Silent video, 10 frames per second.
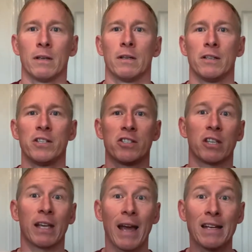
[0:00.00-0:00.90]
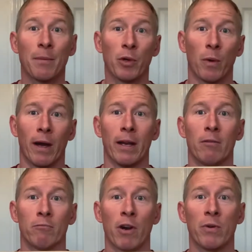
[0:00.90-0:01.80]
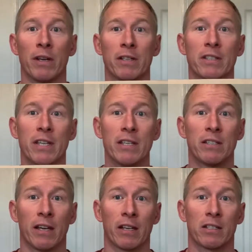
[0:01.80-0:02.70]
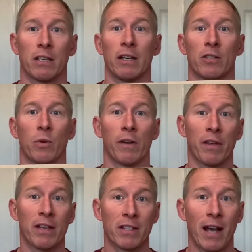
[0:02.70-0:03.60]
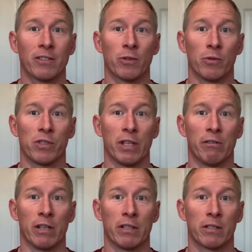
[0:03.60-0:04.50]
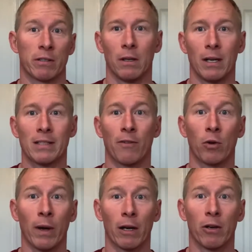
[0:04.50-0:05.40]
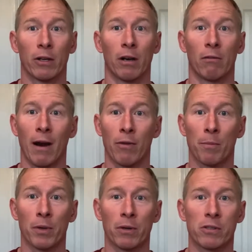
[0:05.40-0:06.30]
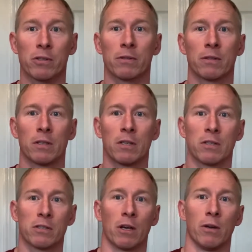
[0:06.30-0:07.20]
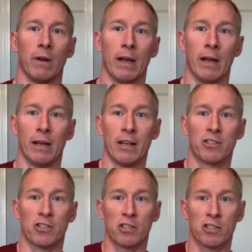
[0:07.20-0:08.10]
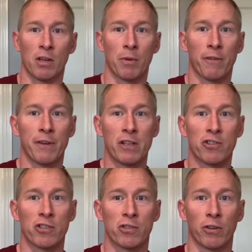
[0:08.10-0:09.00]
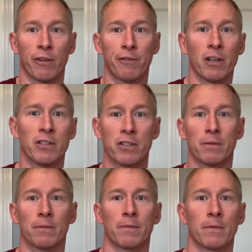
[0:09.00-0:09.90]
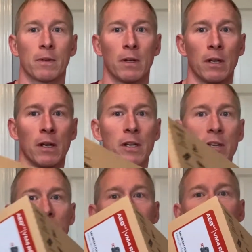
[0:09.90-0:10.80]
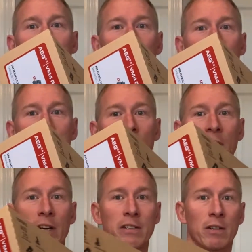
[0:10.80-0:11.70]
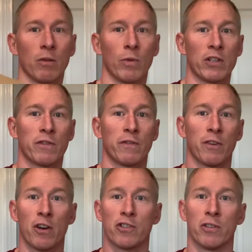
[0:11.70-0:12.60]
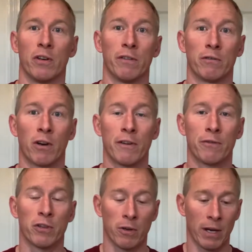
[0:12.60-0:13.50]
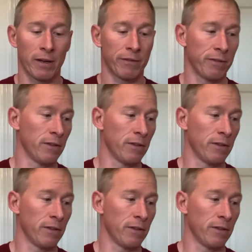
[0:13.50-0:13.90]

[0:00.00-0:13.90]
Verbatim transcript: This is the KWA Ronin T6 and it's one of their tactical series. Let's have a quick look around the box so it lists some of the features on the front. You can see on the side which version of rifle you have.